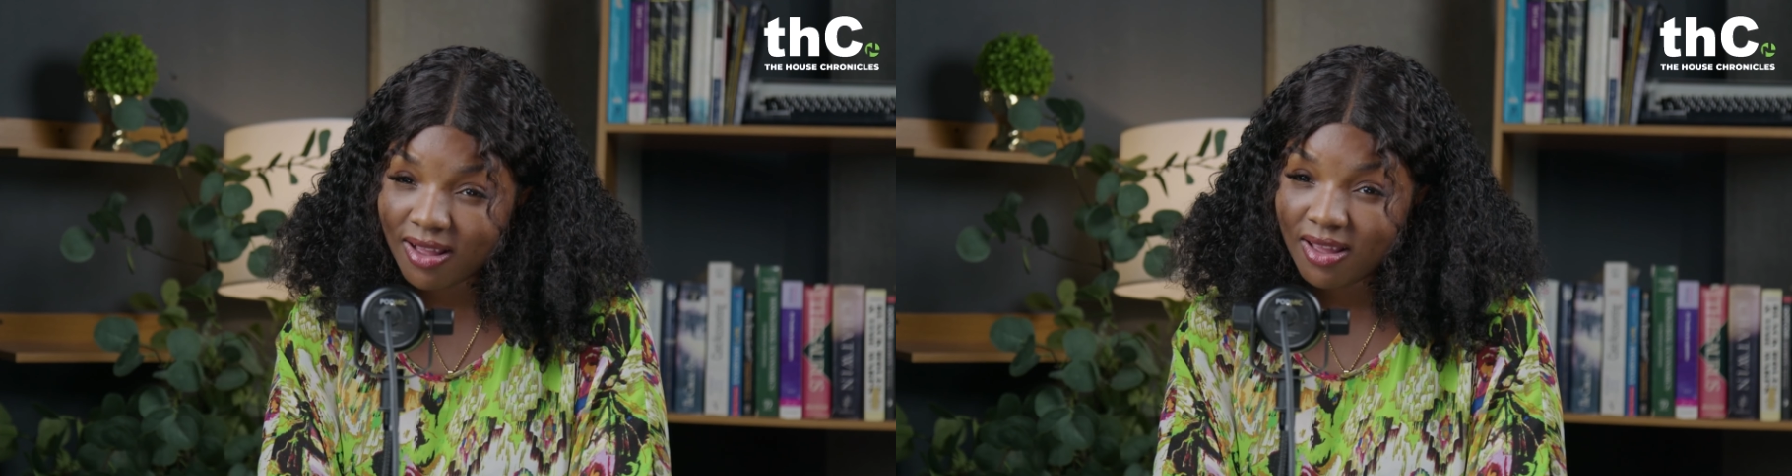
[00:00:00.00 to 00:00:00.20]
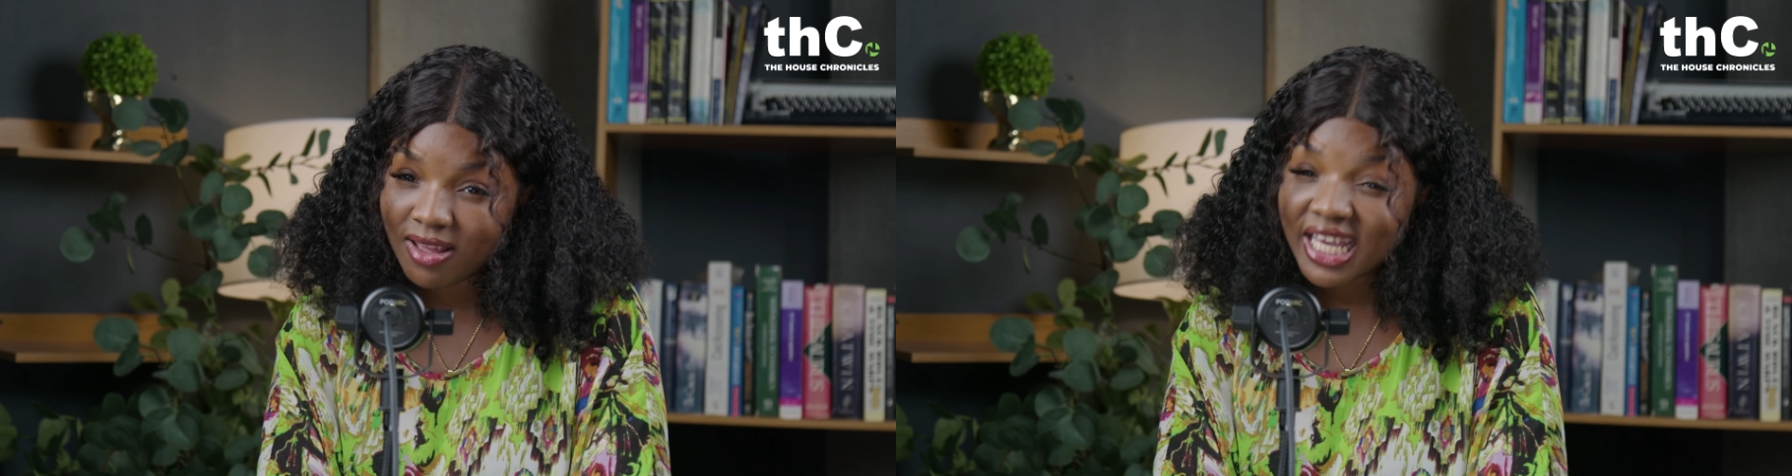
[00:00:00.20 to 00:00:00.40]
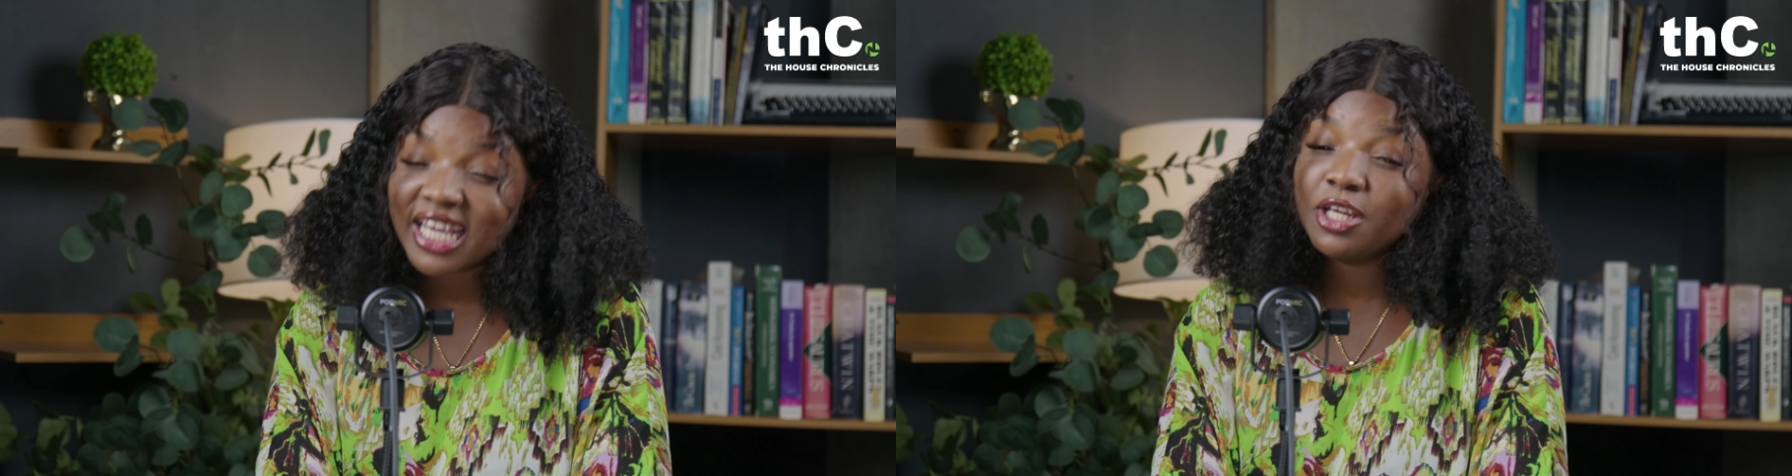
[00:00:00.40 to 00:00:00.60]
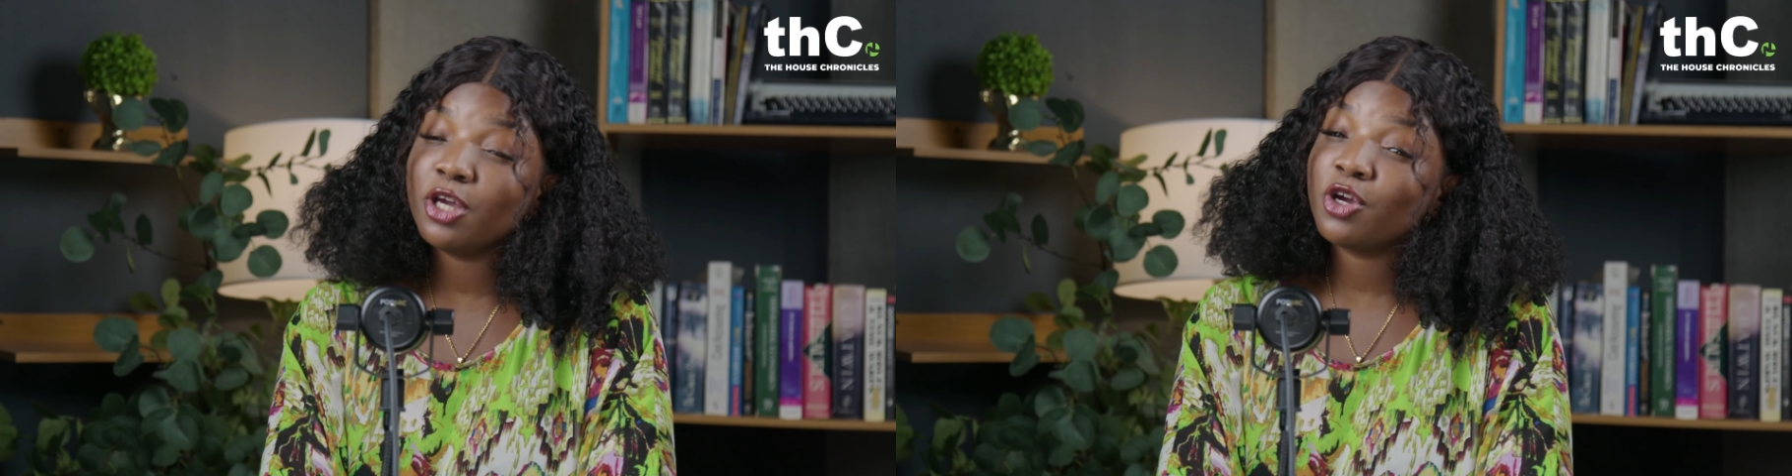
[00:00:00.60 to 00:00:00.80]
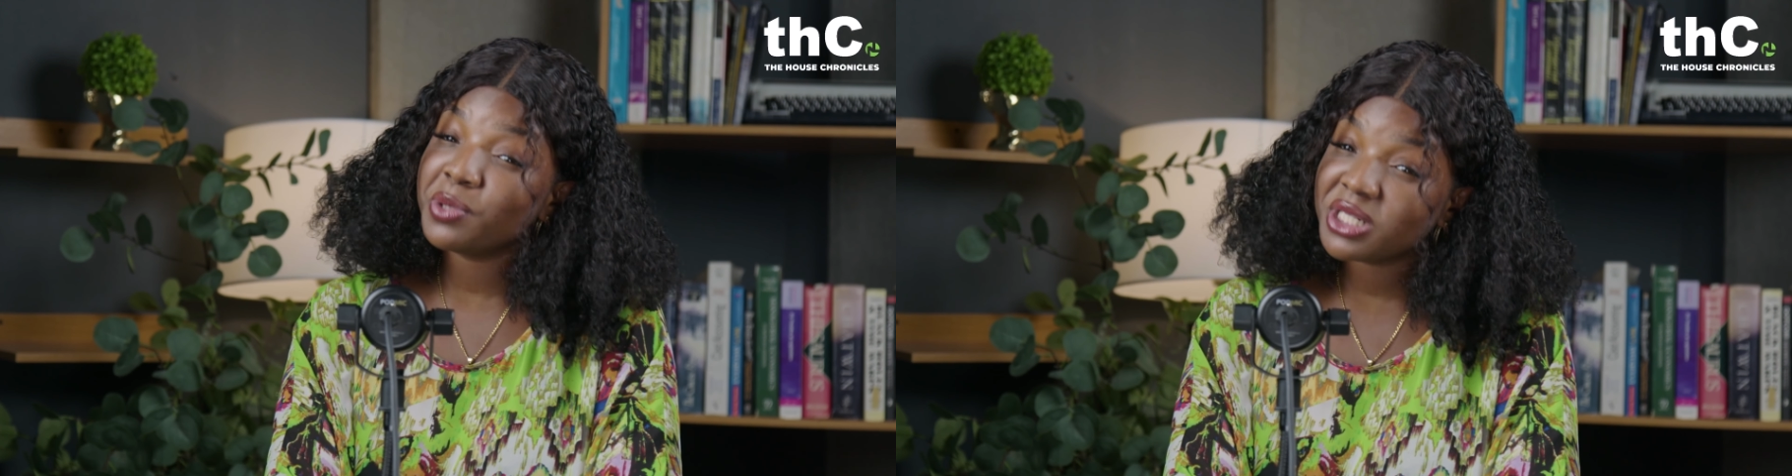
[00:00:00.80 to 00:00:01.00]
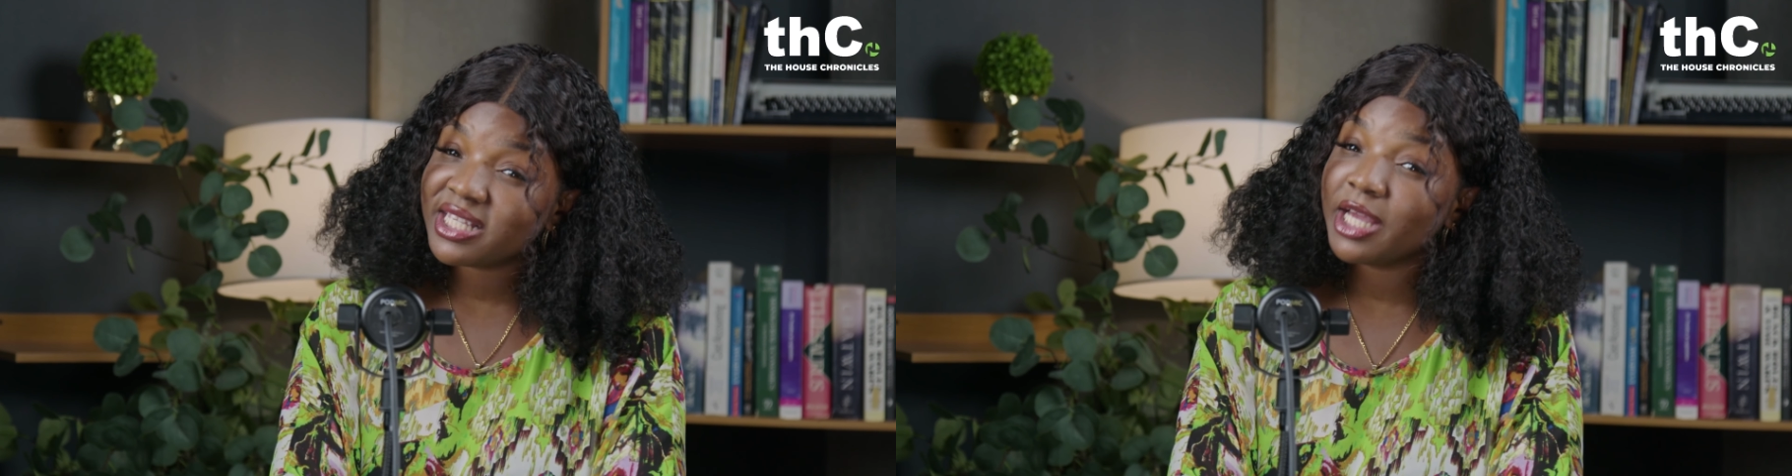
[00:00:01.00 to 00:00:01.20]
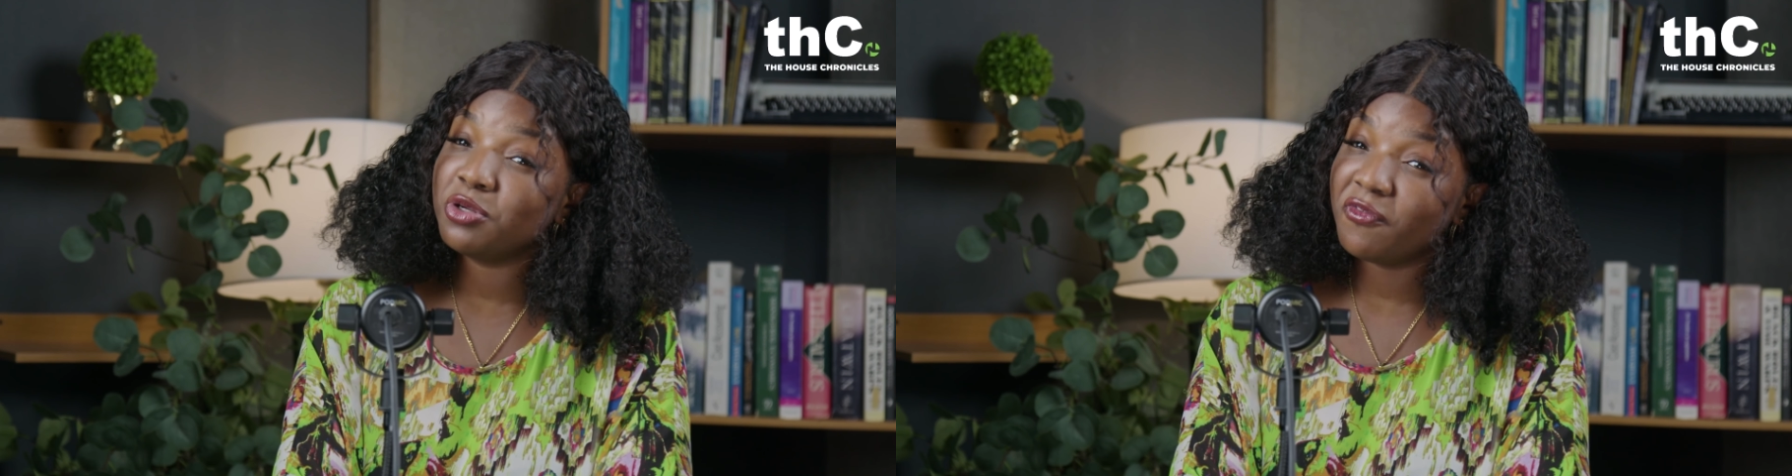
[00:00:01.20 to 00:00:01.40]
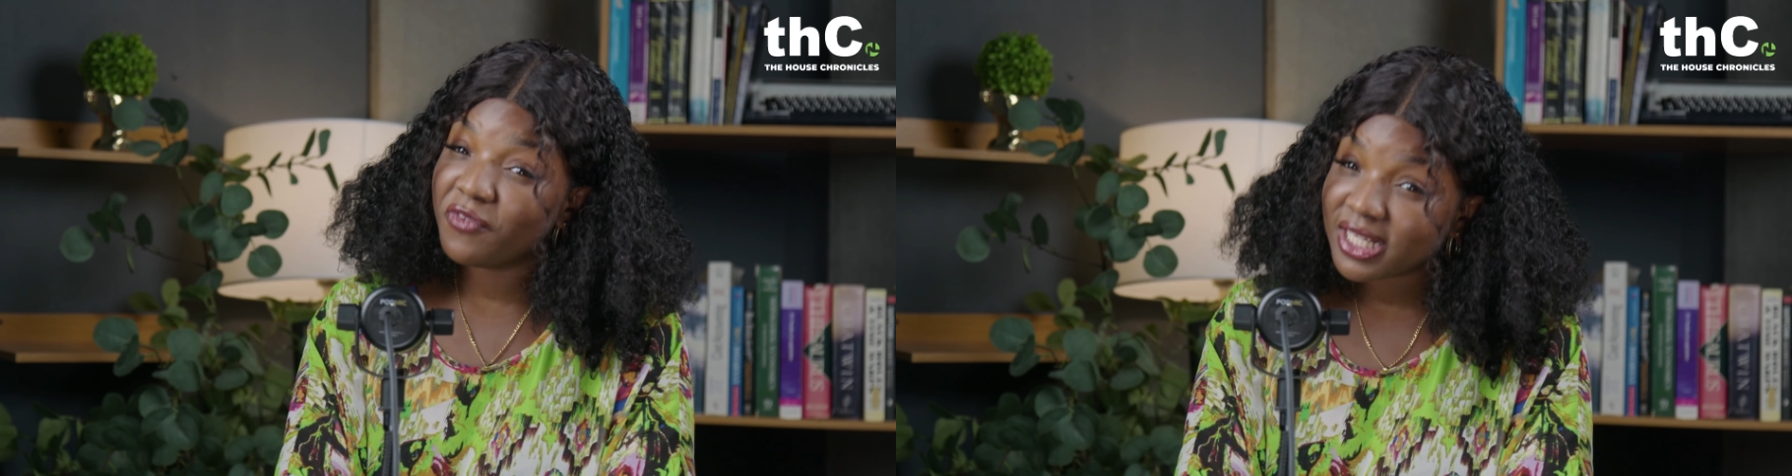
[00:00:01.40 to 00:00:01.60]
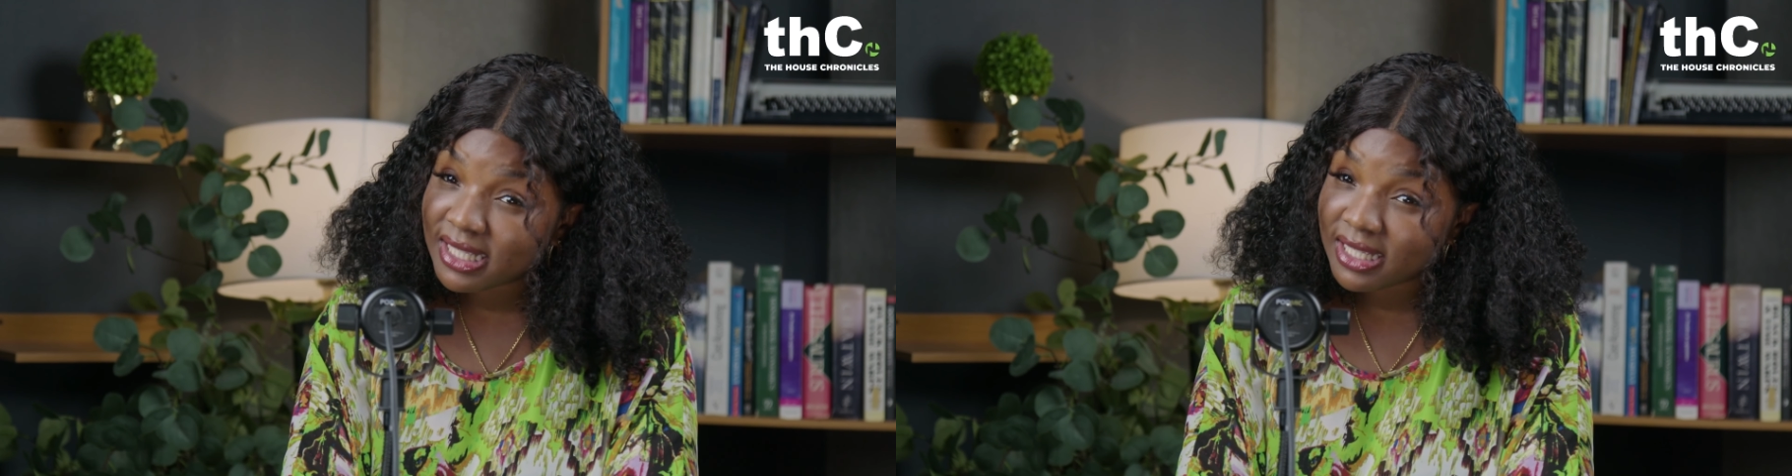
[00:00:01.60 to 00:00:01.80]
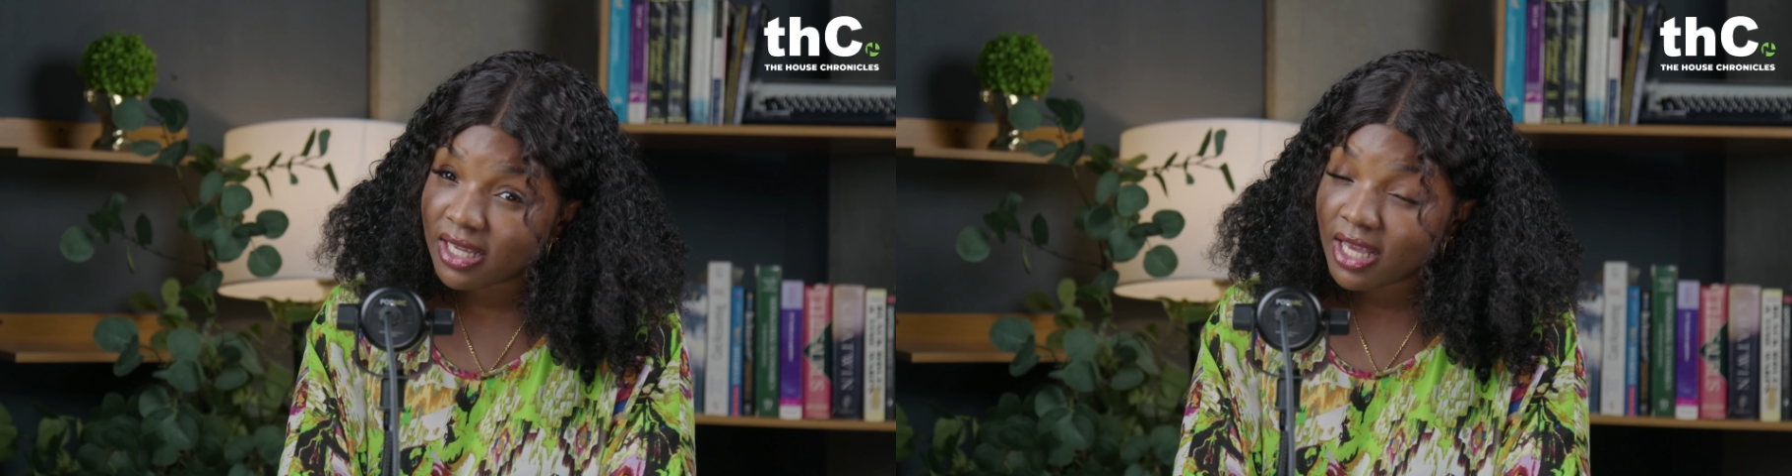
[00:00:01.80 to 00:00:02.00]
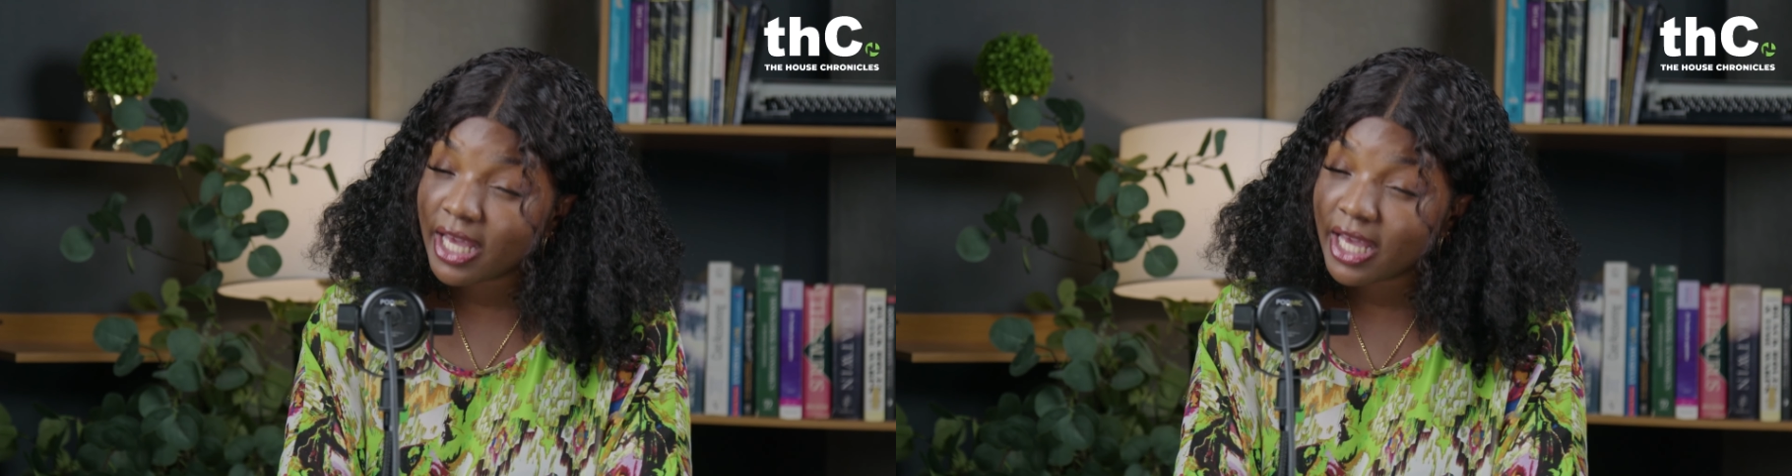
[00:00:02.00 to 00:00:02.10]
in a Christian university. A